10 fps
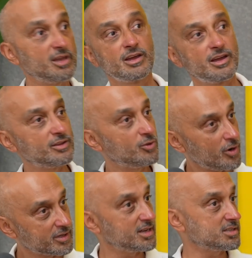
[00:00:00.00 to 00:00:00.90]
mm-hmm, and
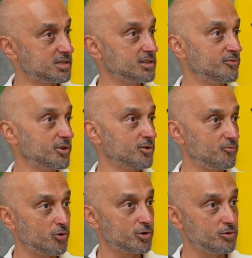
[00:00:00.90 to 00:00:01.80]
not that significant
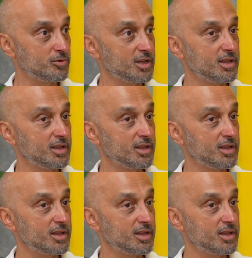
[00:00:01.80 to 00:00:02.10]
for you,